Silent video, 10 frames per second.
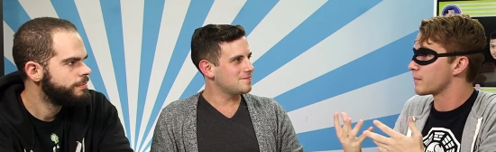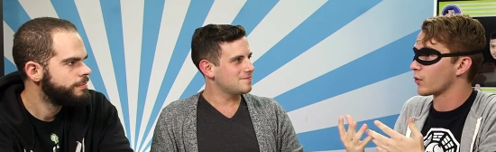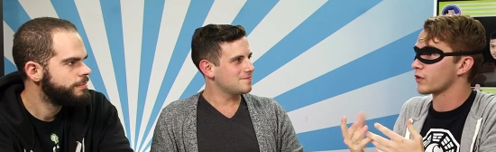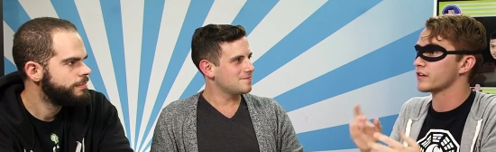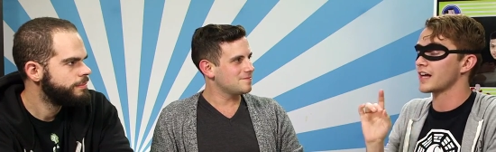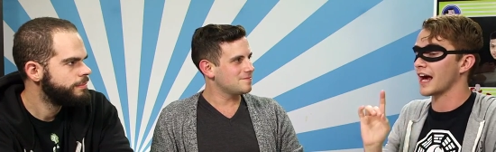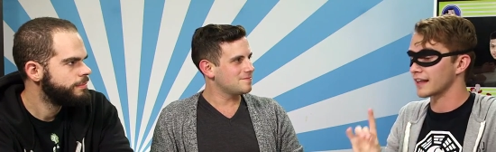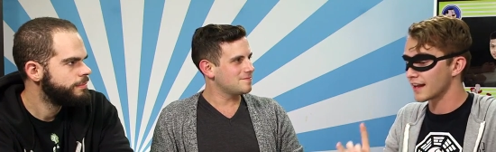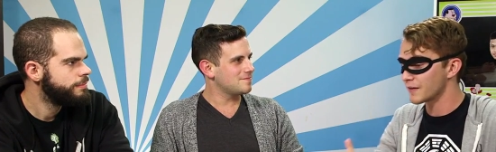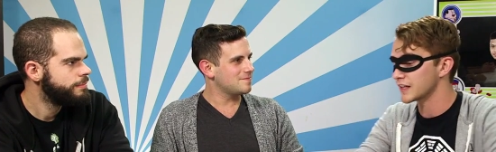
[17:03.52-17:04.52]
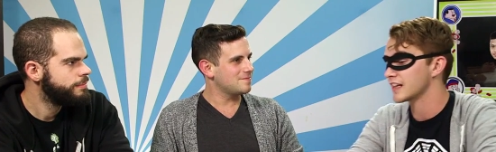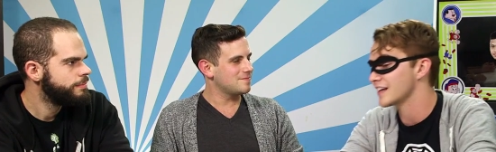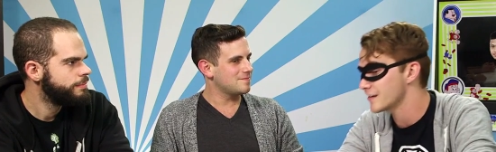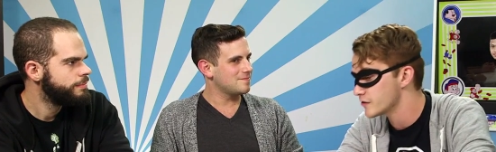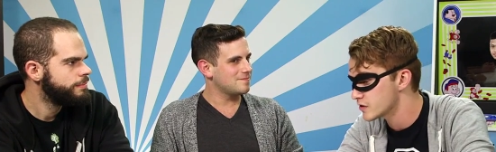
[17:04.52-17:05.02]
Speaker 1: important. I love that they
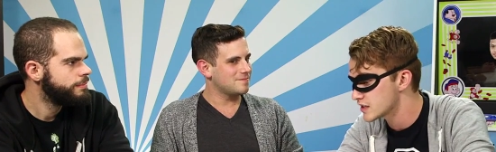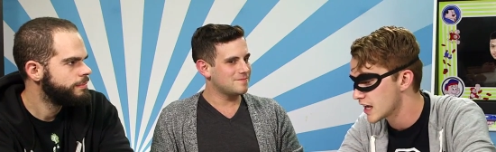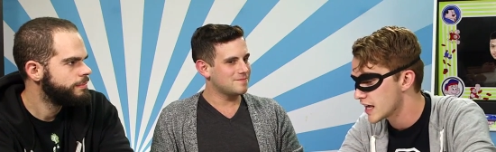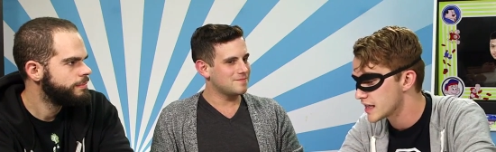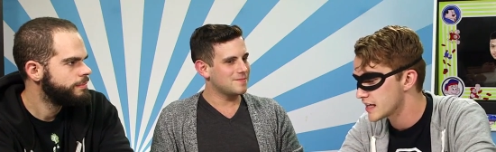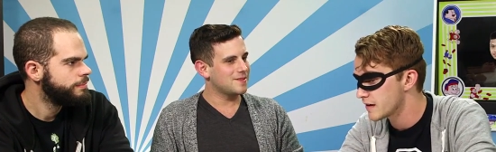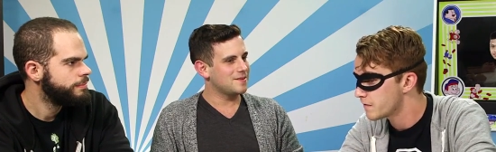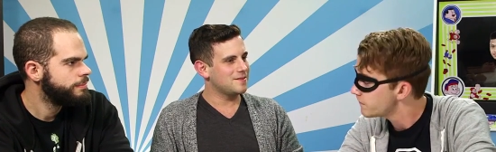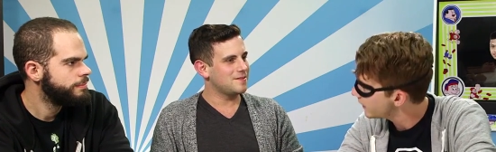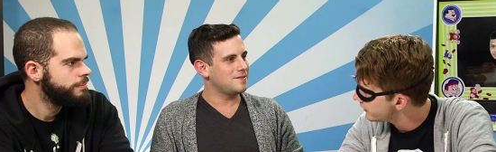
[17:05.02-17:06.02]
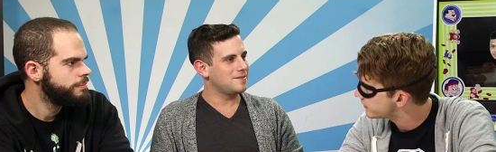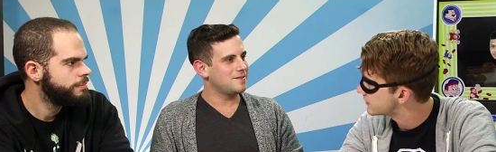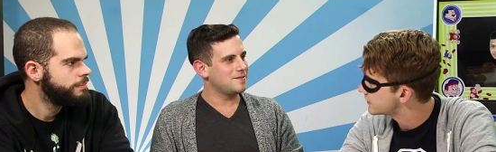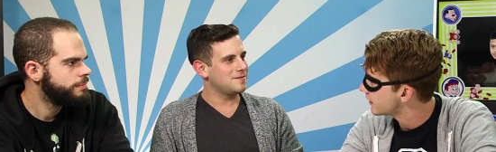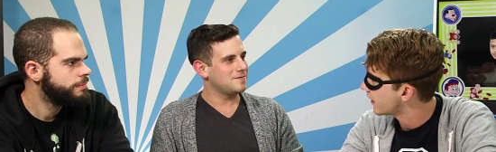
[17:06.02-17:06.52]
used the
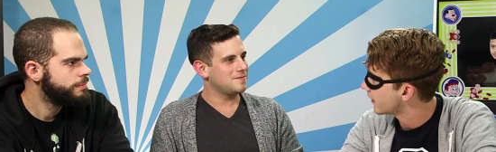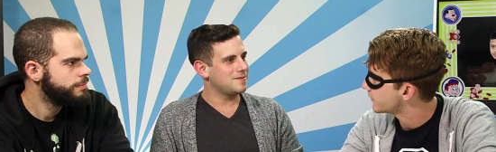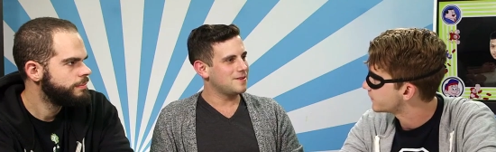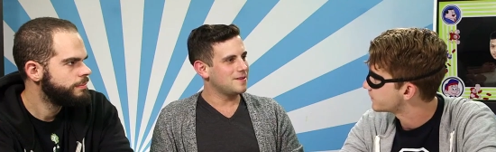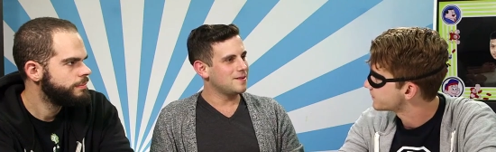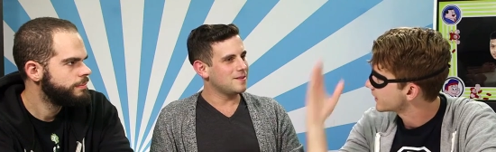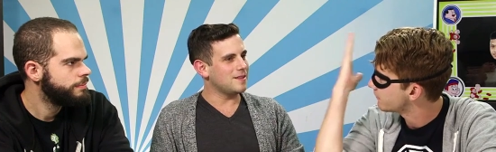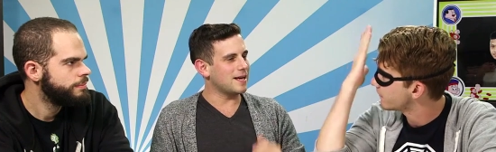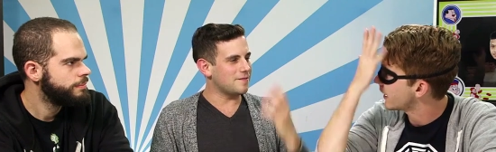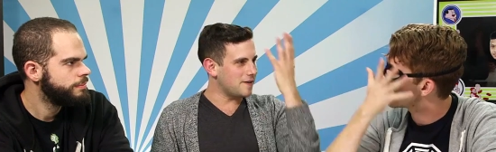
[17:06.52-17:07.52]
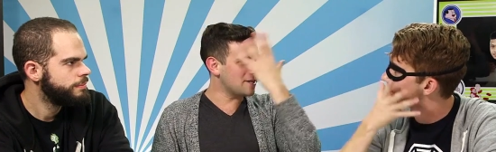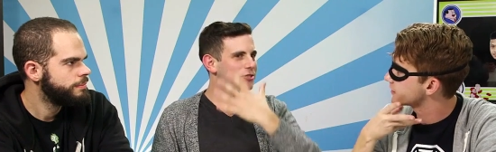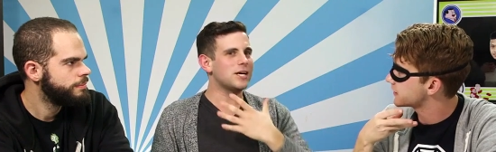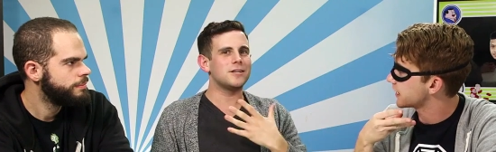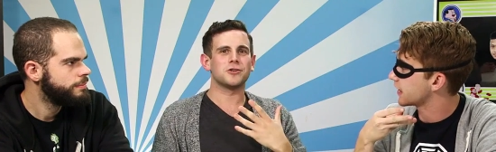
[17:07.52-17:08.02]
face. Um, like face
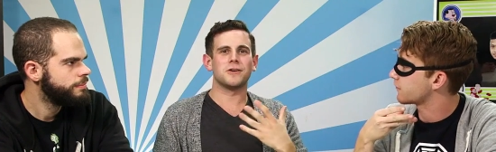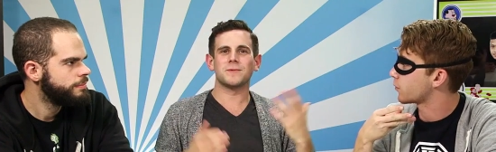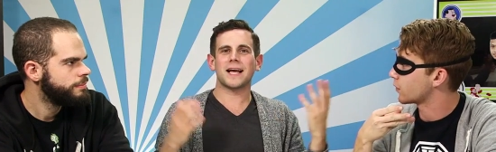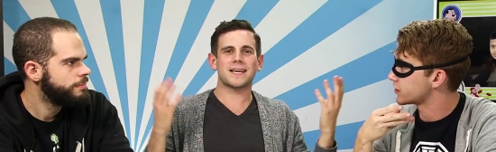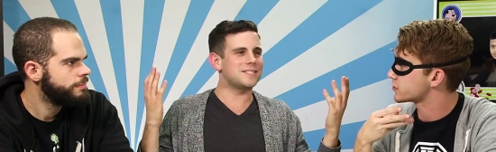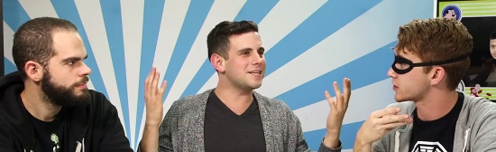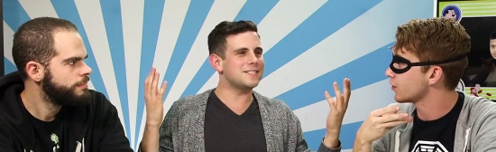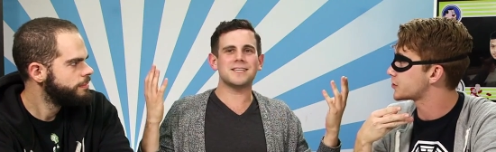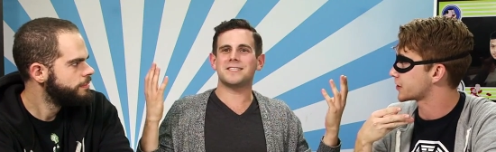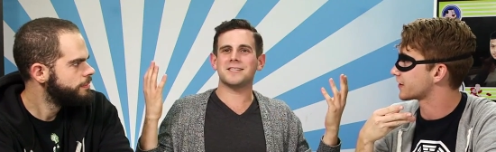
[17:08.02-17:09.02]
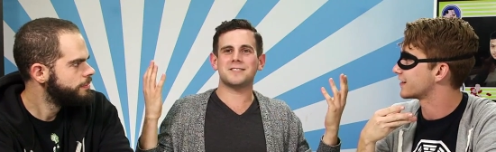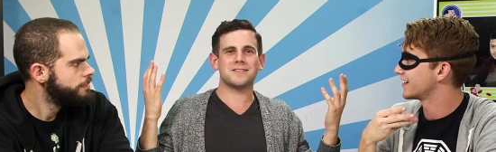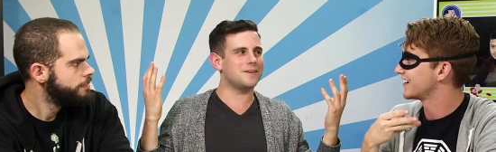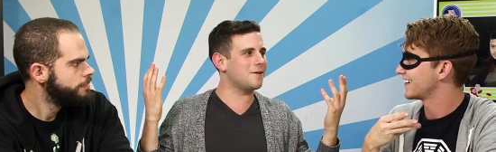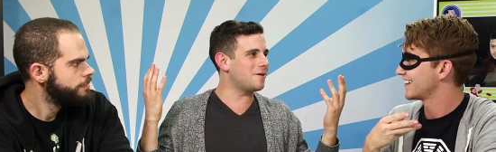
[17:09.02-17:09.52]
changer. I'm like, is this soldier. is this
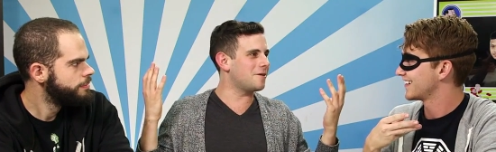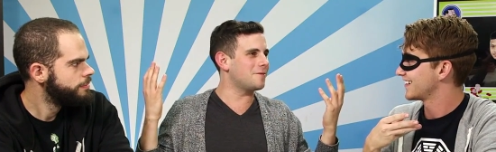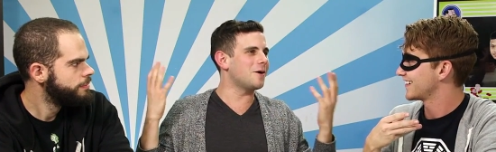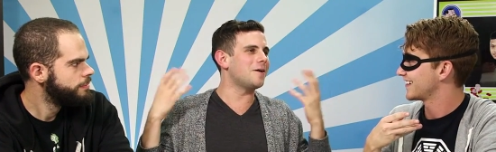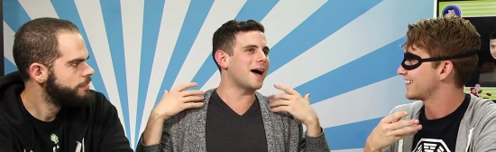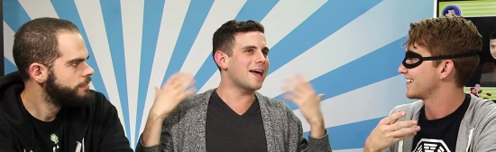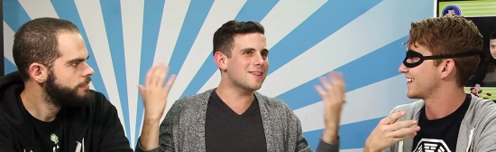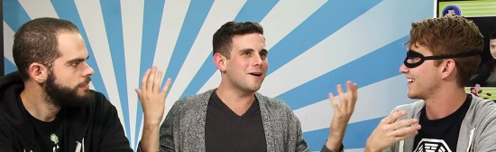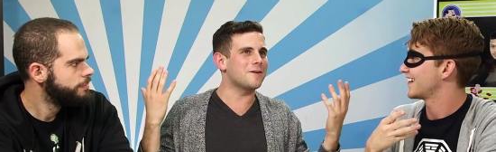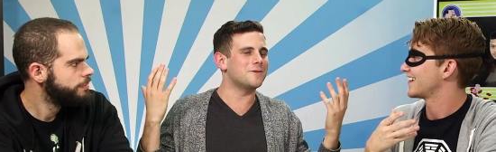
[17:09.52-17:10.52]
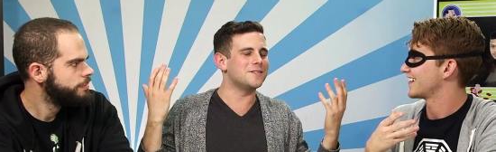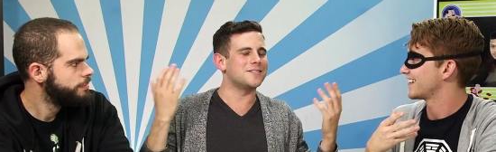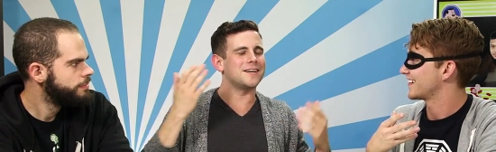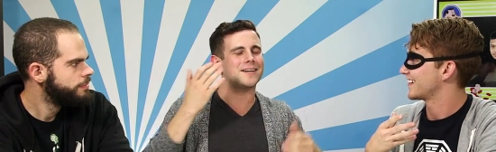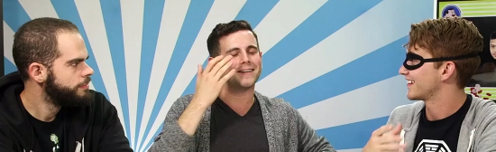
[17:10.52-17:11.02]
Speaker 2: or well, I thought it was.
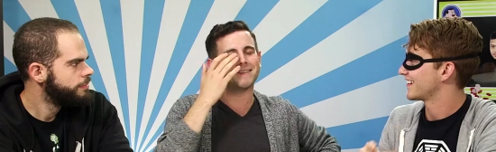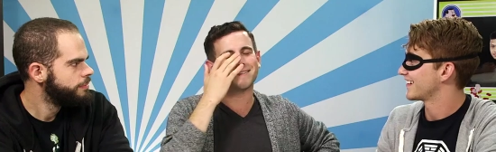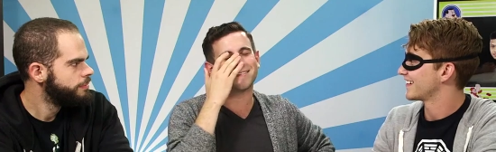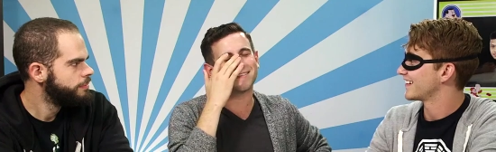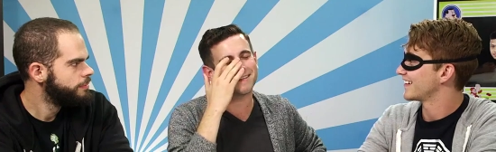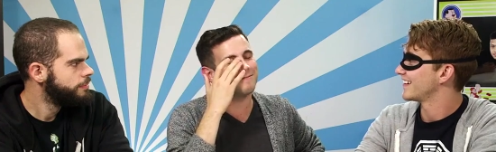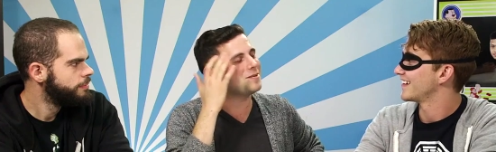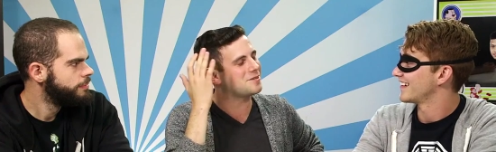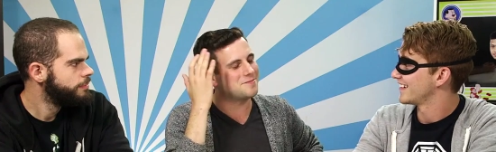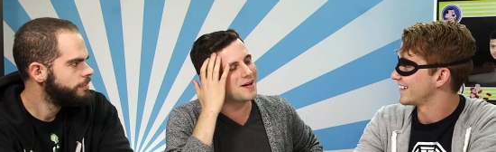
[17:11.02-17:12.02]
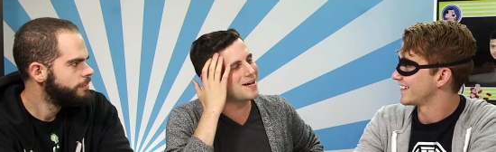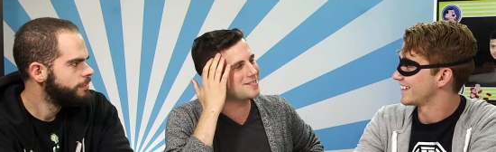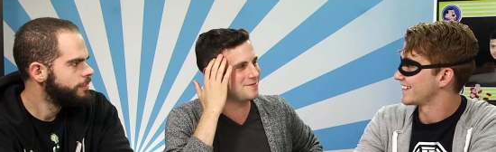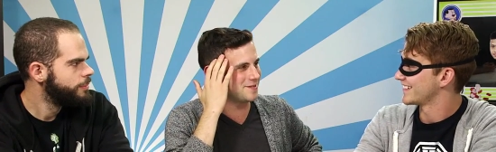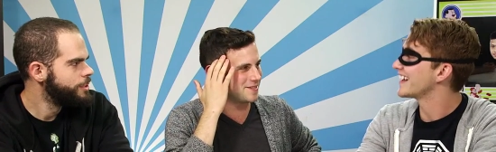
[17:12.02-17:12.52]
Uh, it's like the Mission
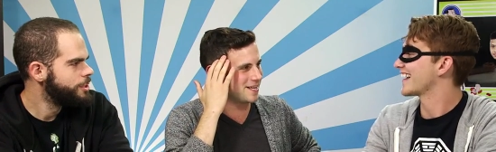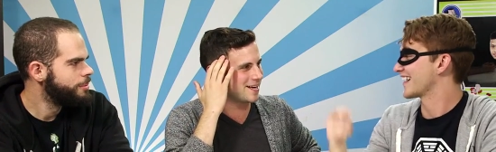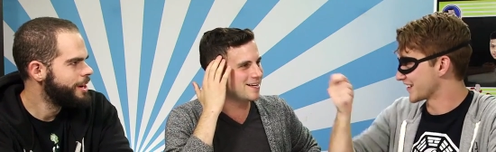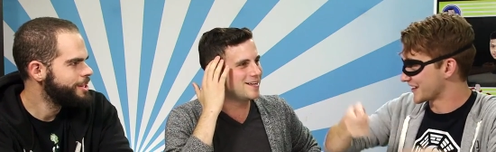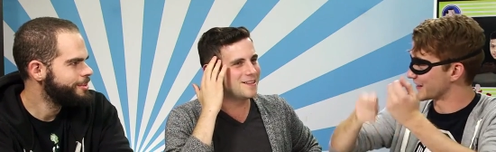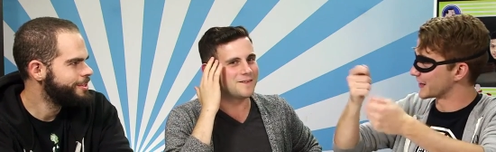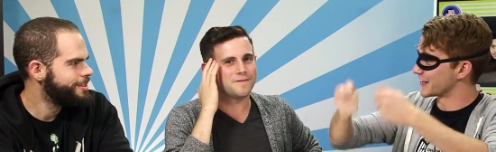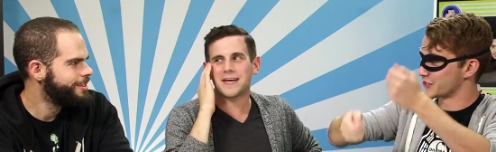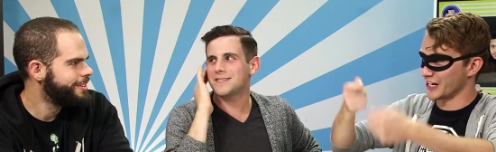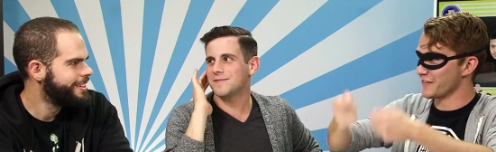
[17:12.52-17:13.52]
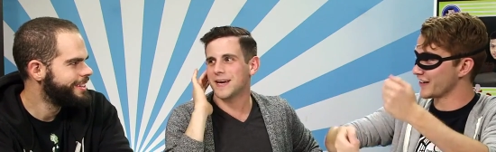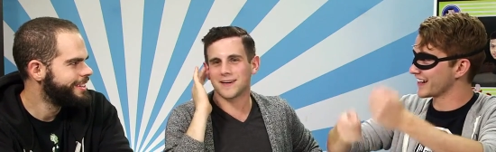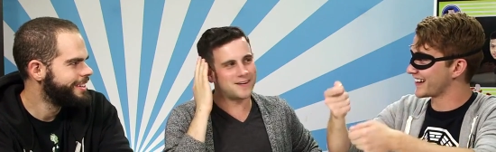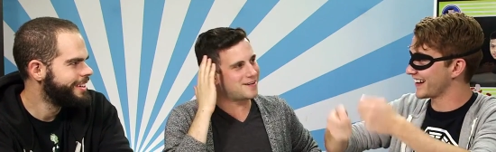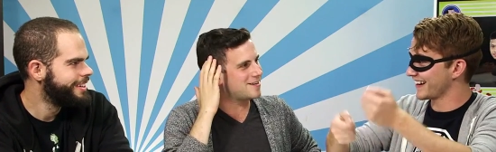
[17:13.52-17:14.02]
Impossible. Yeah, with the, the, the, shaving maker.
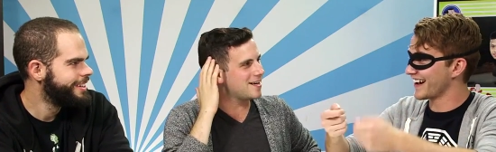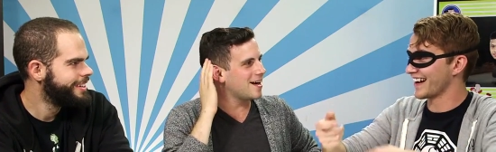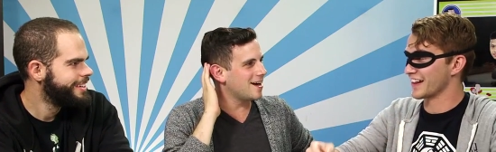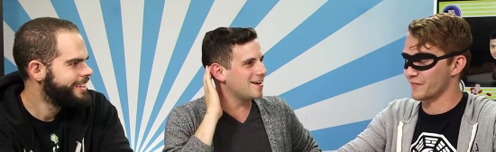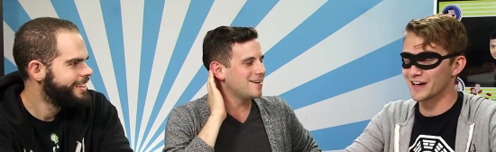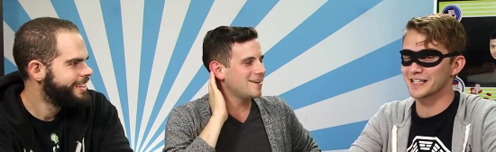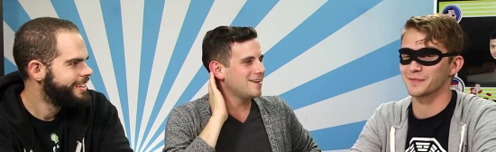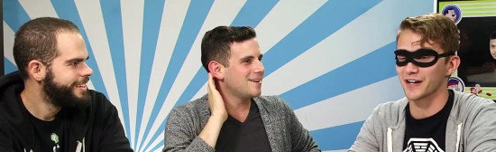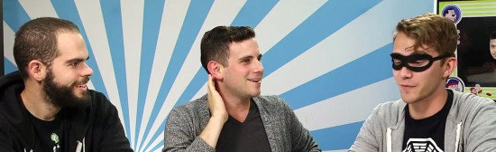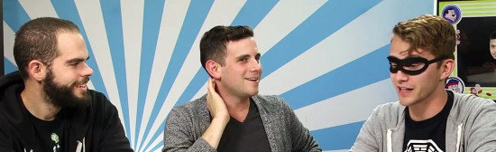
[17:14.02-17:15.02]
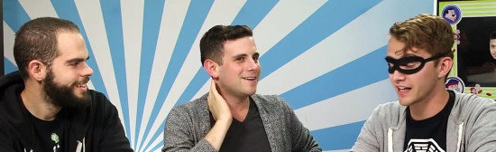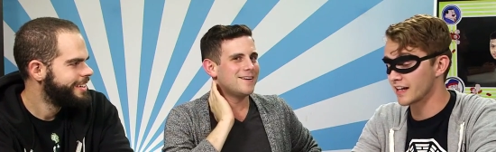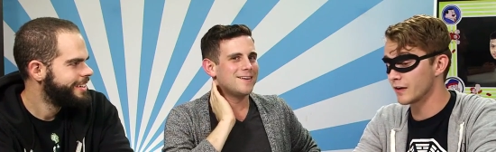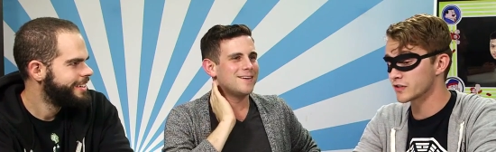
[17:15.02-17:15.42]
thing. Yeah, yeah,
Speaker 1: the maker. But they, it